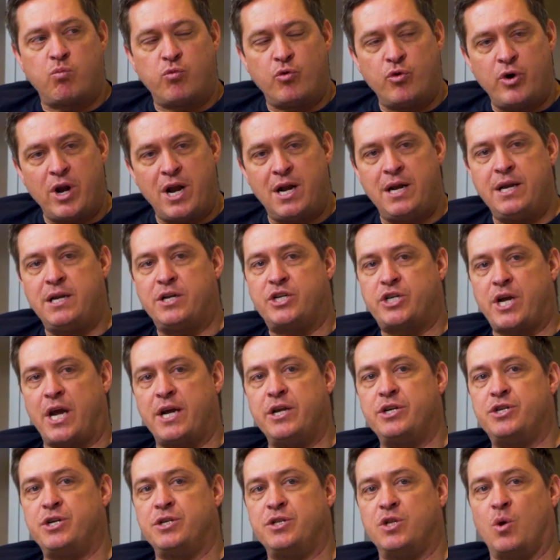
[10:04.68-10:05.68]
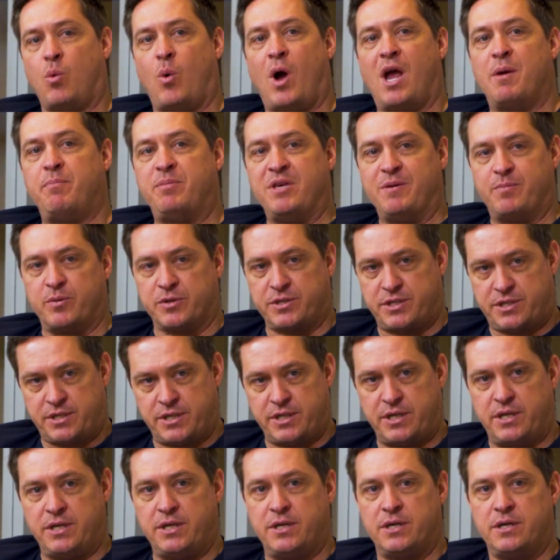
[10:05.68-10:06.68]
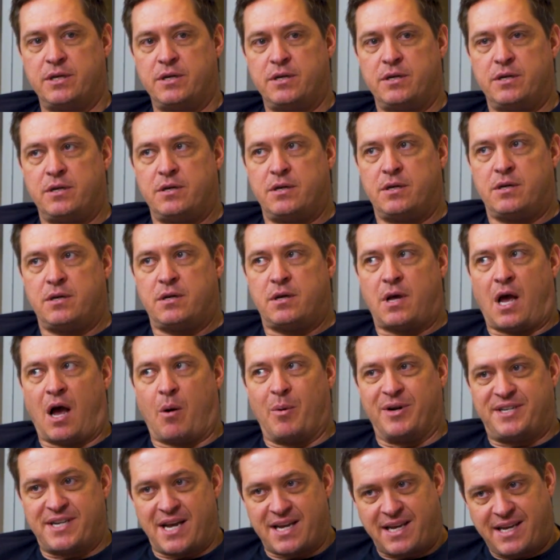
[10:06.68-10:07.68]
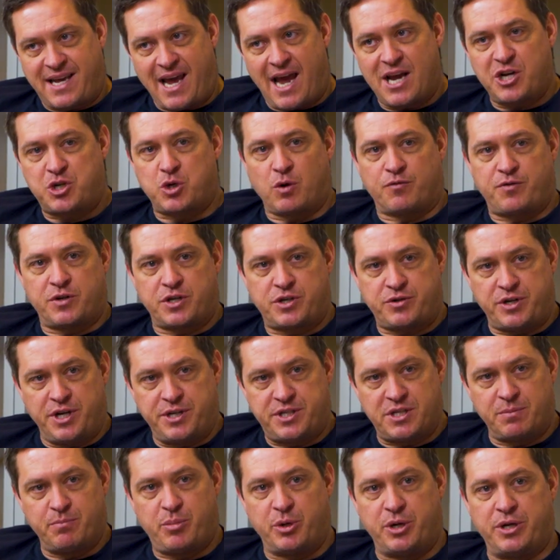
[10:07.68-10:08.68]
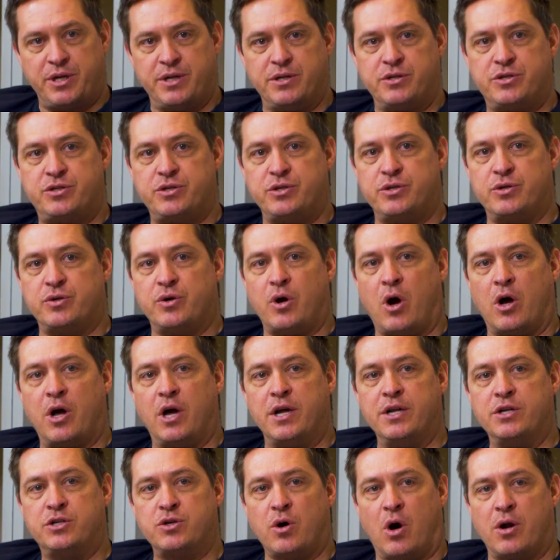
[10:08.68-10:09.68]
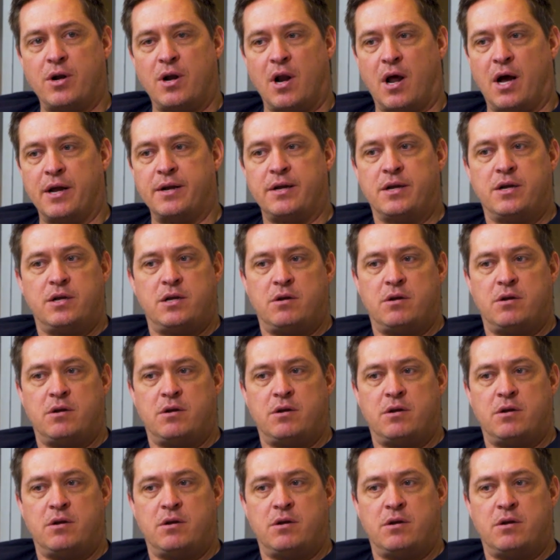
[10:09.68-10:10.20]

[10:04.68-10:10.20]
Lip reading: really changing the way people see how we take cash off the streets and put it into online.